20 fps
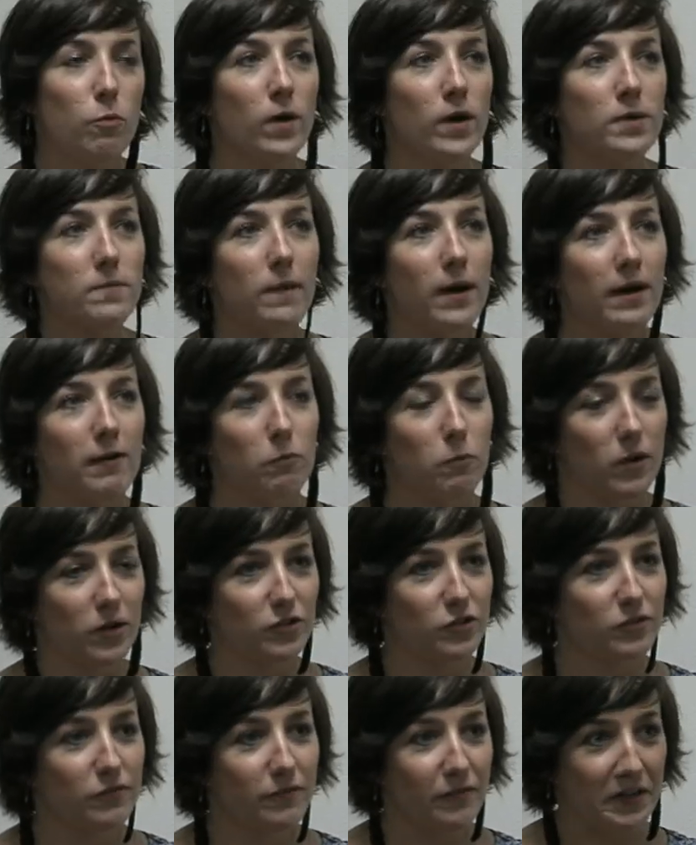One of my
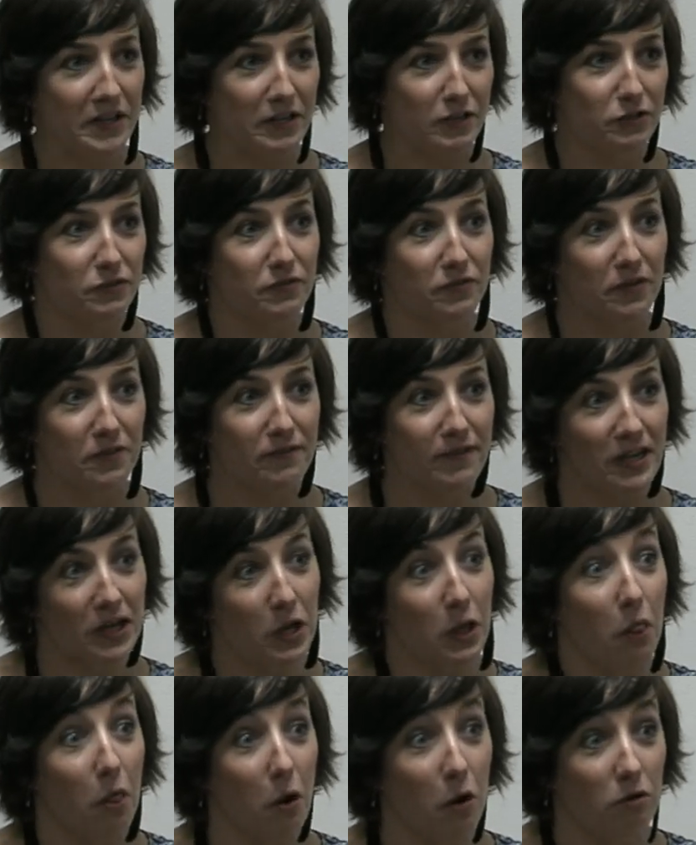worst fears for a very
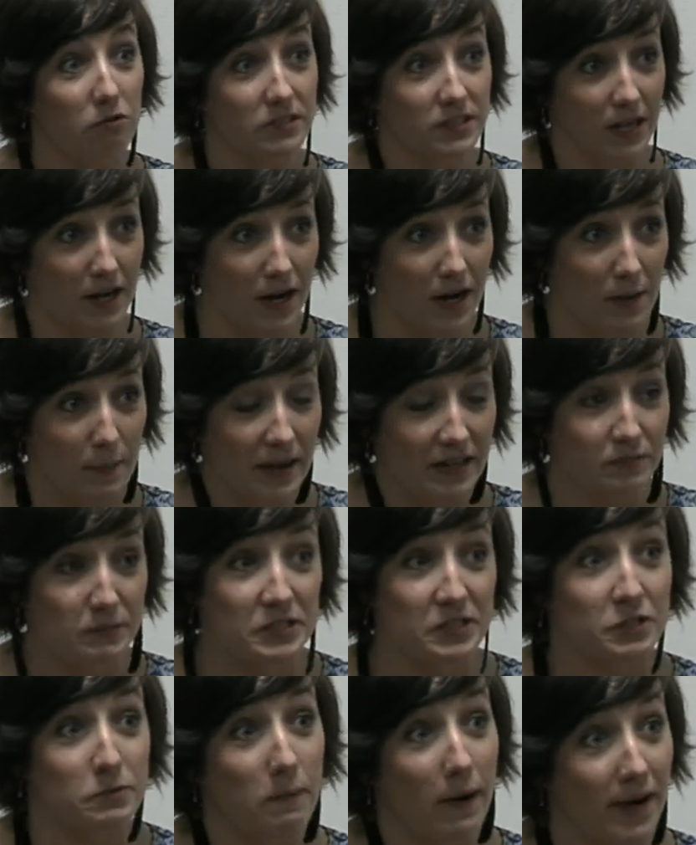long time has
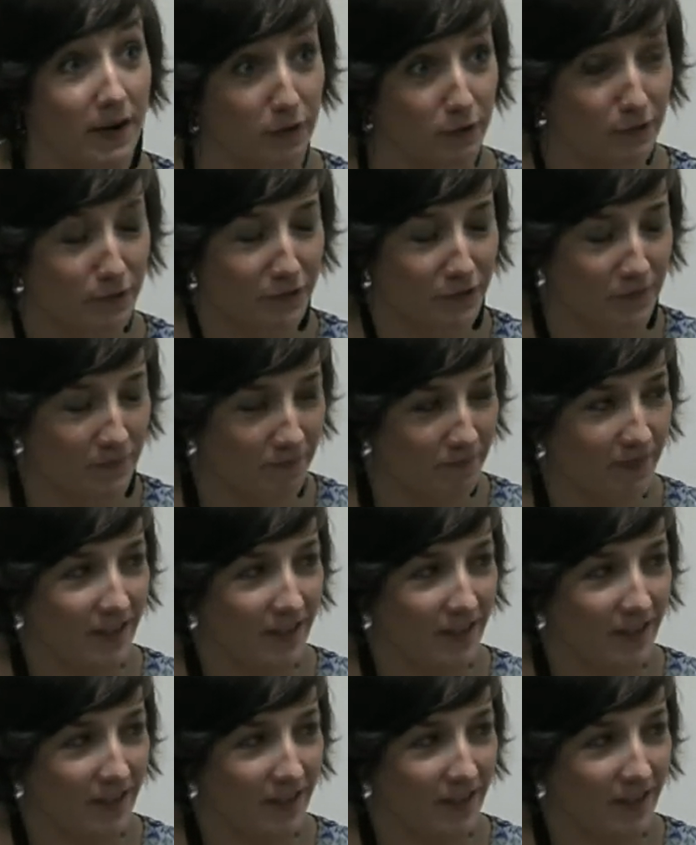been spiders.